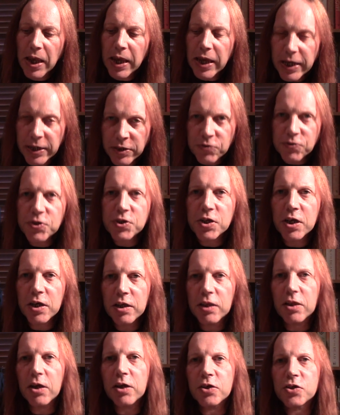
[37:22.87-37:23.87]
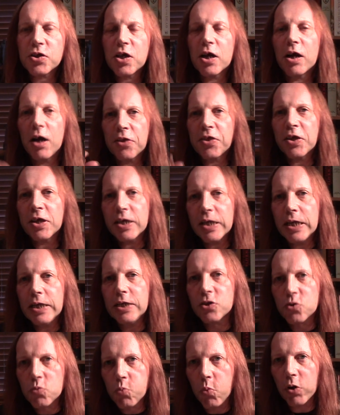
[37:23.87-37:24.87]
interesting. Like I said, I think it
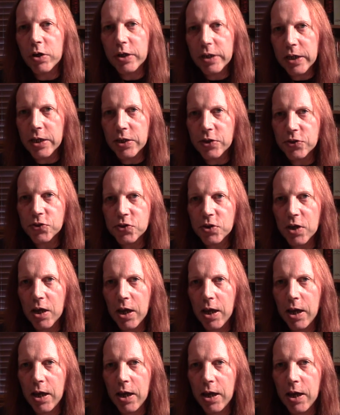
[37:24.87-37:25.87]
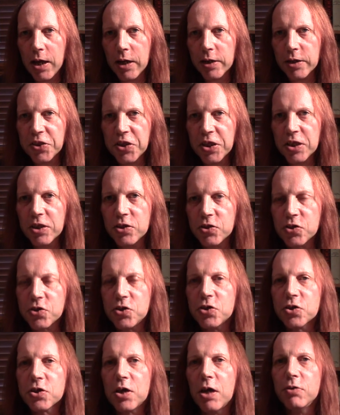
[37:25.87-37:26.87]
is what it is. And I think this
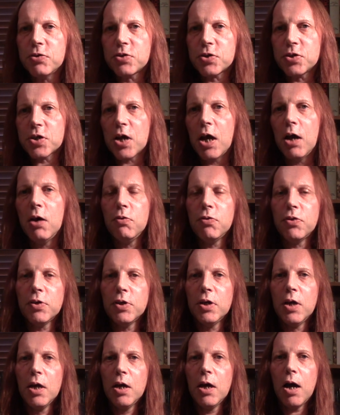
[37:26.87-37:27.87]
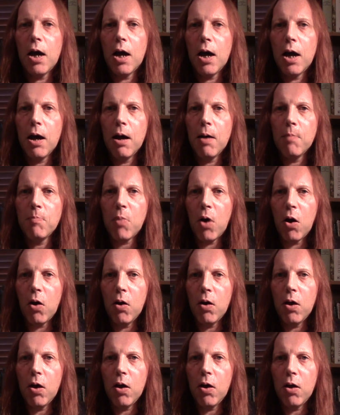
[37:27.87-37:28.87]
just goes to show that
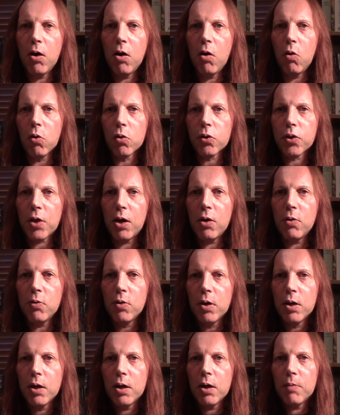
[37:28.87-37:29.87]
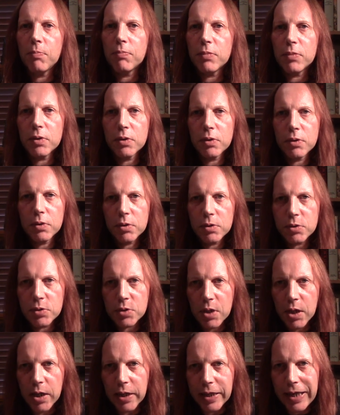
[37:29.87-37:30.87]
although,
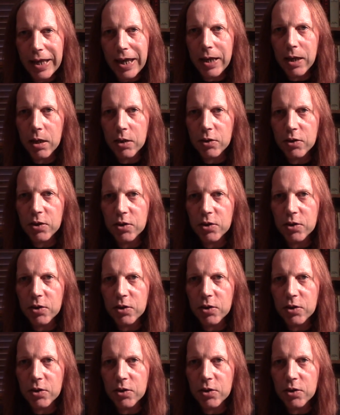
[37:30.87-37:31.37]
again,